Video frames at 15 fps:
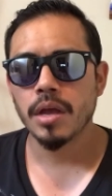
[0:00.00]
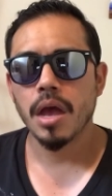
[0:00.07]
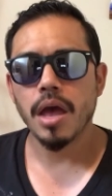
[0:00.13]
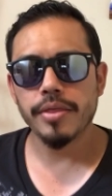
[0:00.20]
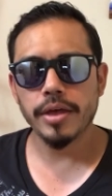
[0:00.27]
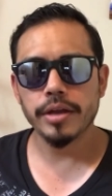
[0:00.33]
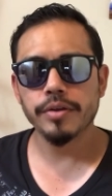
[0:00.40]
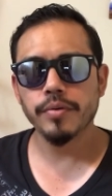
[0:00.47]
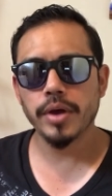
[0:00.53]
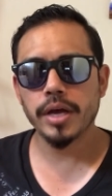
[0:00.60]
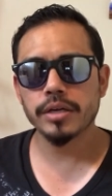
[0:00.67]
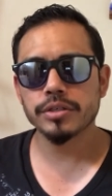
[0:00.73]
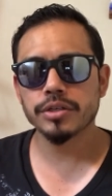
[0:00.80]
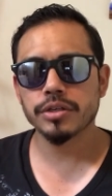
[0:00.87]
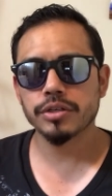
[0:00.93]
And then you
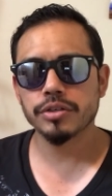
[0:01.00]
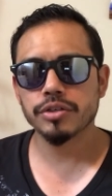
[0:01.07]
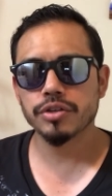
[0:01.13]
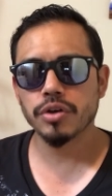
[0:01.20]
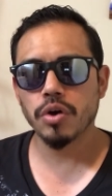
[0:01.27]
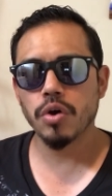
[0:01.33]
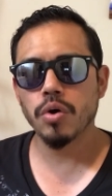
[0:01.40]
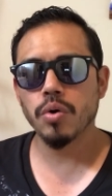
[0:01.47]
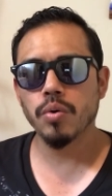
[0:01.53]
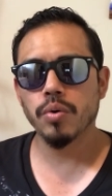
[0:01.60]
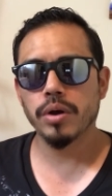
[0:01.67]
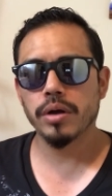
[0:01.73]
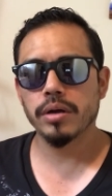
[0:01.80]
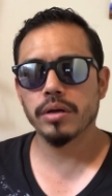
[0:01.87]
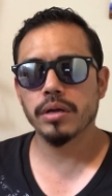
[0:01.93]
ask, so
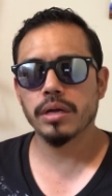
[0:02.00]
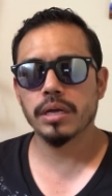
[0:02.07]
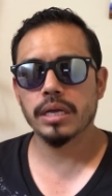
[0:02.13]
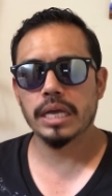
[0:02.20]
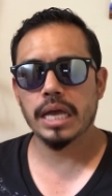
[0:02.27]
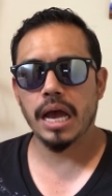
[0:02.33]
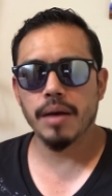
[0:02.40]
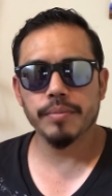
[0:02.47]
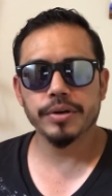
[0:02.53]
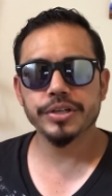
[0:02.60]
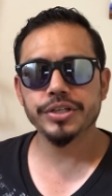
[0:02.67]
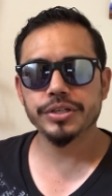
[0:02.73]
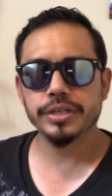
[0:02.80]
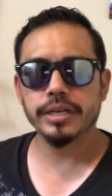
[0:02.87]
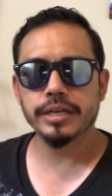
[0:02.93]
how
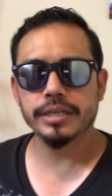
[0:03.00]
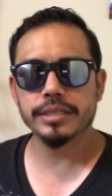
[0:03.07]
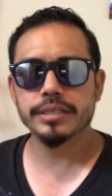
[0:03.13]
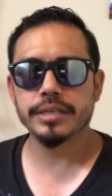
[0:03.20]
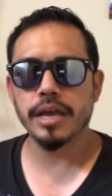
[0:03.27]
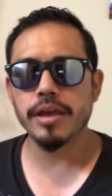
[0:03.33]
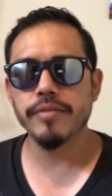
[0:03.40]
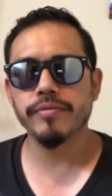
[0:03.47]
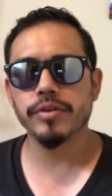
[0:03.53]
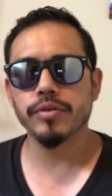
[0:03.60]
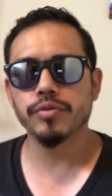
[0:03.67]
much did it save you?